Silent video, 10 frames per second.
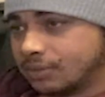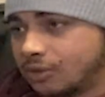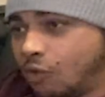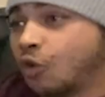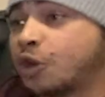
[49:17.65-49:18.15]

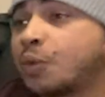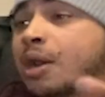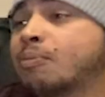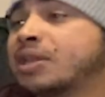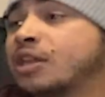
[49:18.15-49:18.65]
Only when
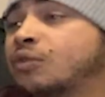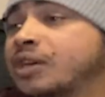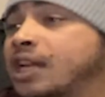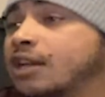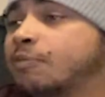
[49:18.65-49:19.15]
I'm being
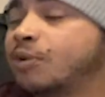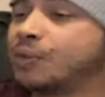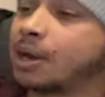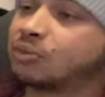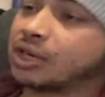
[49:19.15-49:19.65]
creative, but
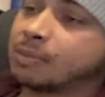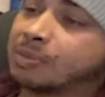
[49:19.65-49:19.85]
when I'm trying to be